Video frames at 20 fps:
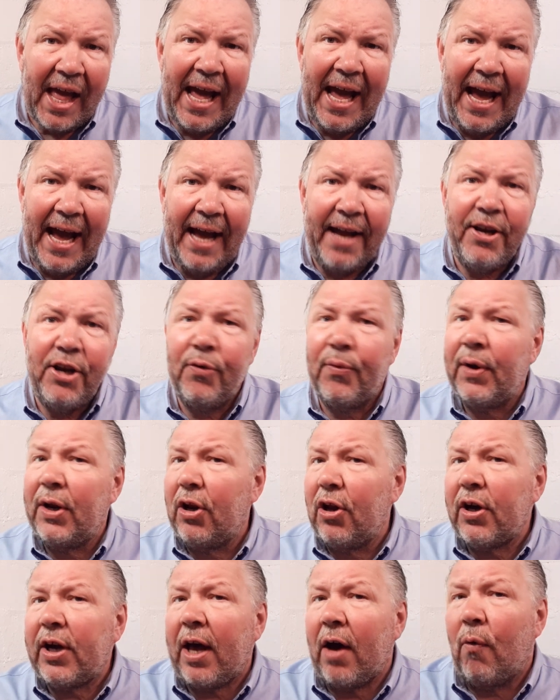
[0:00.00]
and you would
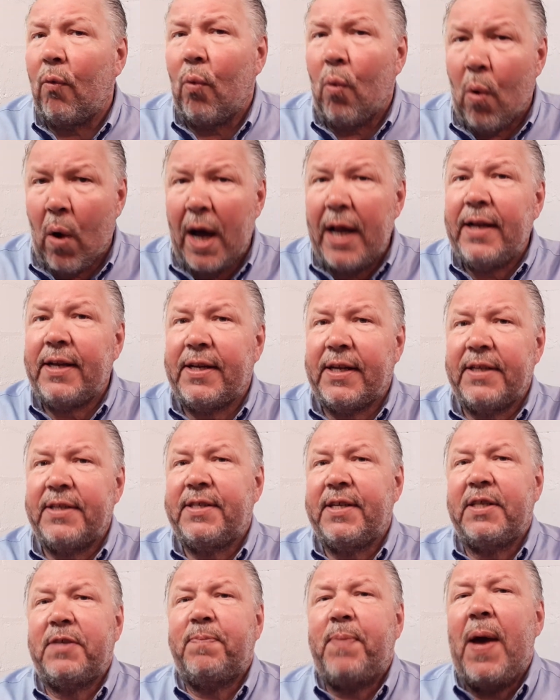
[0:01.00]
look at what does
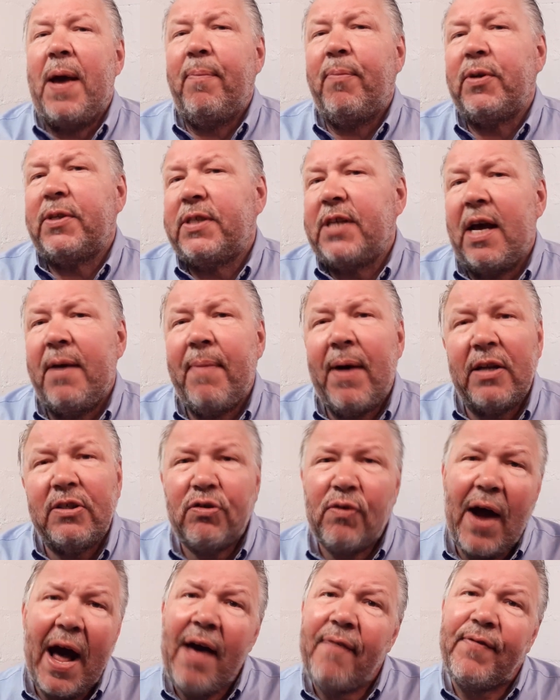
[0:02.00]
this paper say about
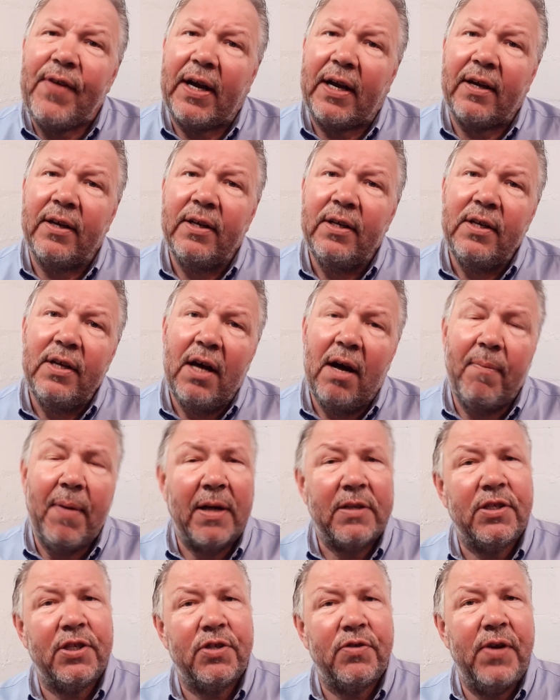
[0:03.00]
traffic,
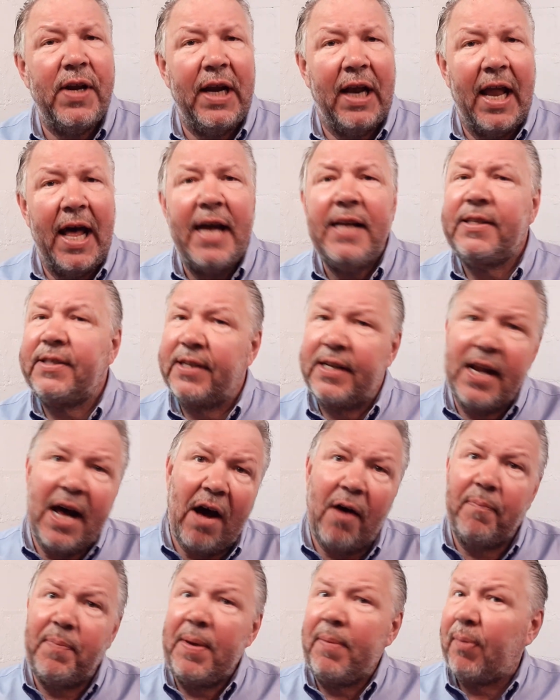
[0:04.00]
about street lights and
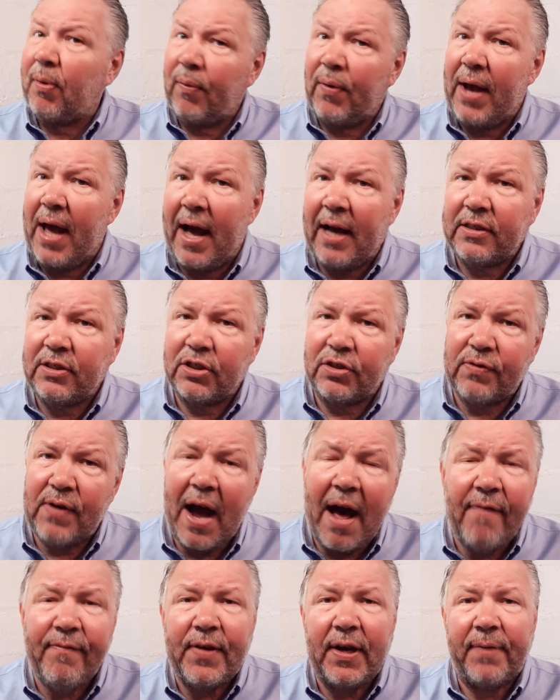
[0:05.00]
how people react to
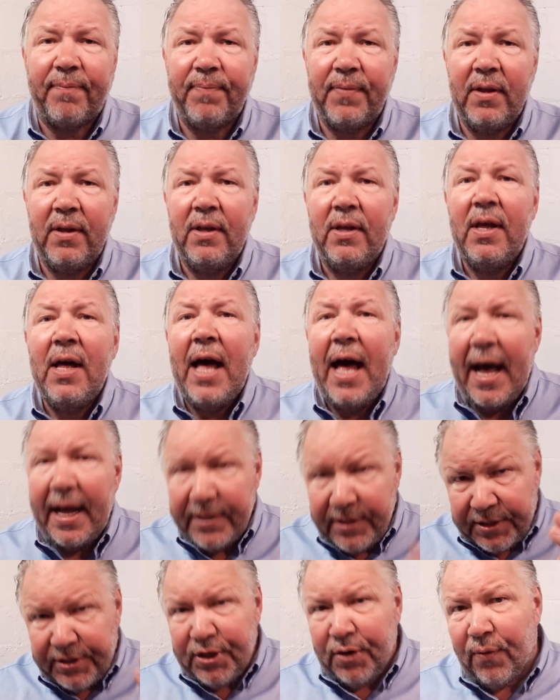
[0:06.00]
traffic,
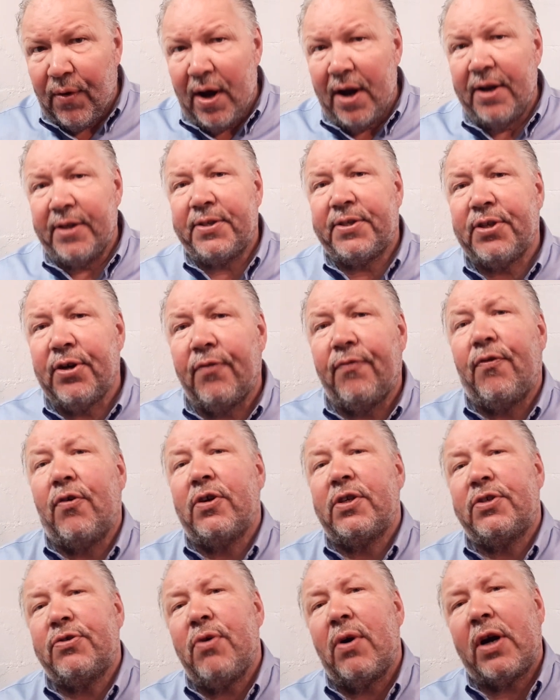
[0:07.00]
and so on and so
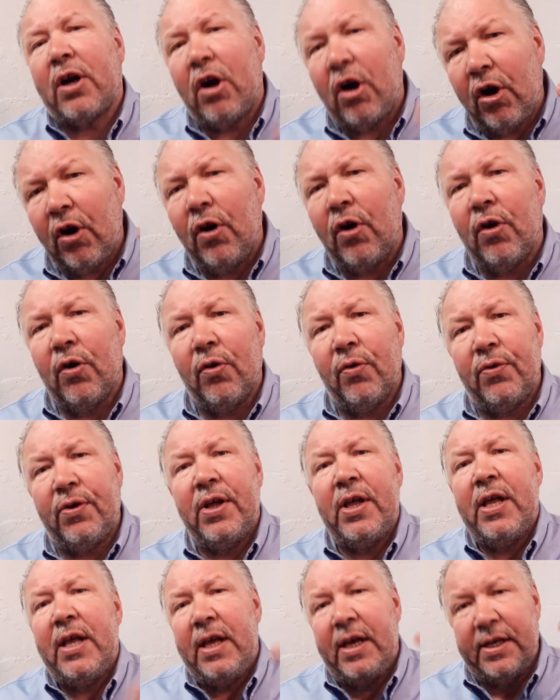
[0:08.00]
forth. So a code
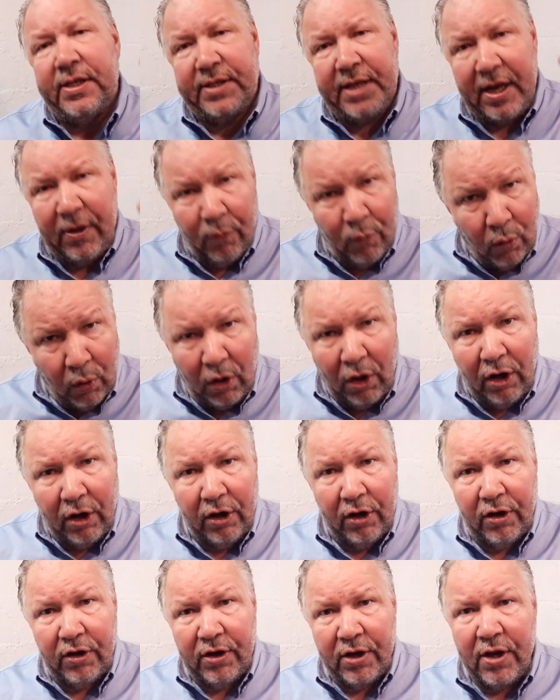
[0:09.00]
is a
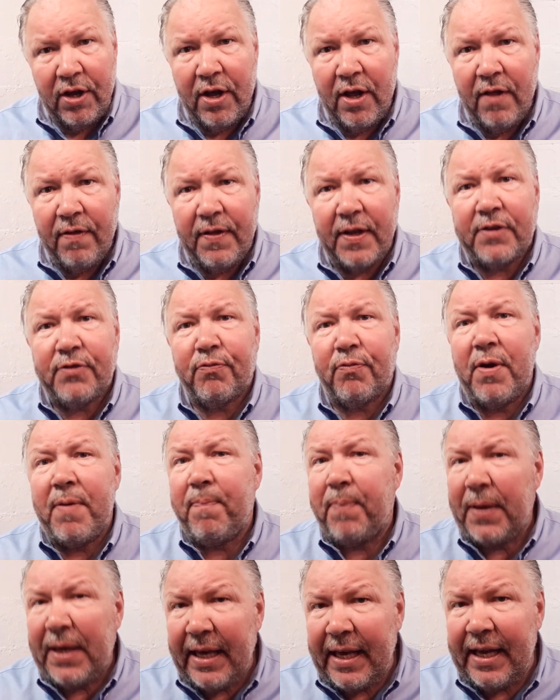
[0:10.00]
word that's
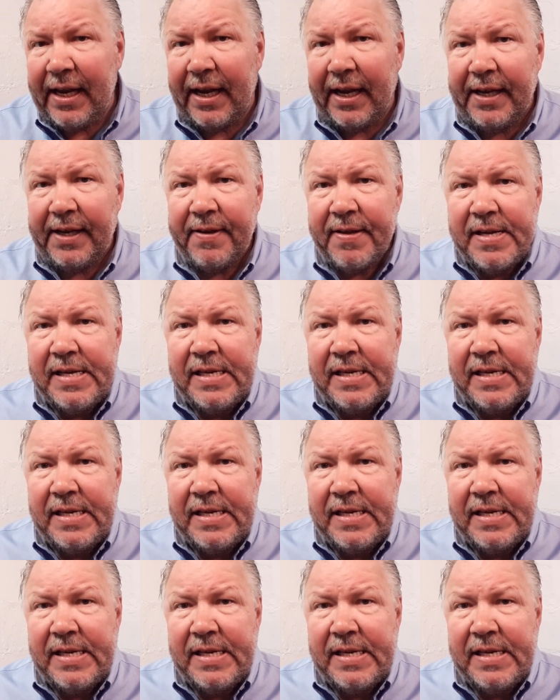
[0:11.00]
repeated